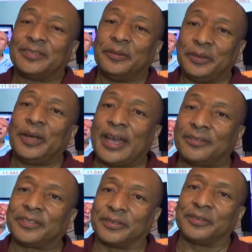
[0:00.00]
we
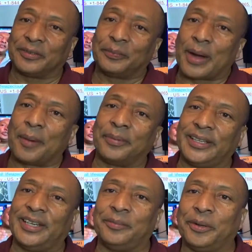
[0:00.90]
have
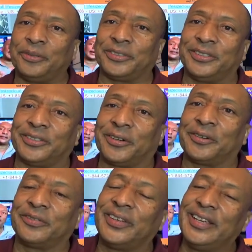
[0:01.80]
populated most of this
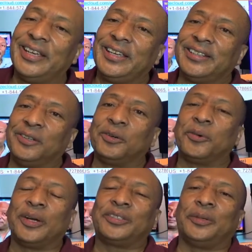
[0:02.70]
earth, no
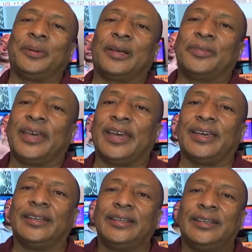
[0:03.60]
question about
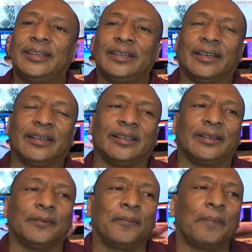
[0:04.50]
that.
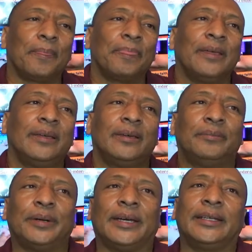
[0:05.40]
Um,
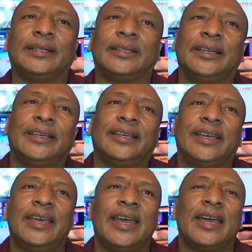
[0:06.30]
but
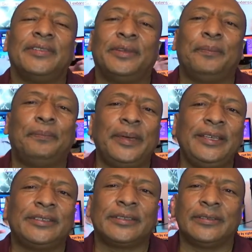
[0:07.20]
the
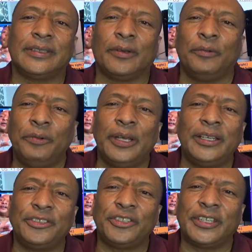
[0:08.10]
piece that
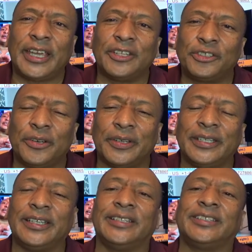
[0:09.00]
really should catch on
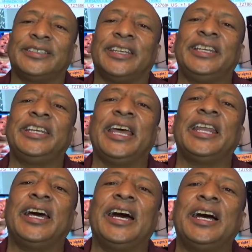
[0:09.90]
here is that
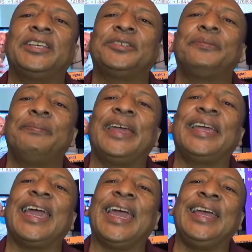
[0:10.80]
let us
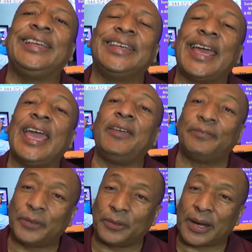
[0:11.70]
make a name
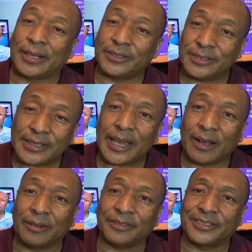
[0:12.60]
for
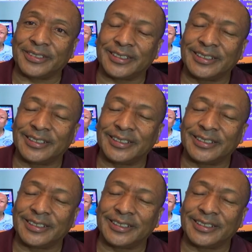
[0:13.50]
ourselves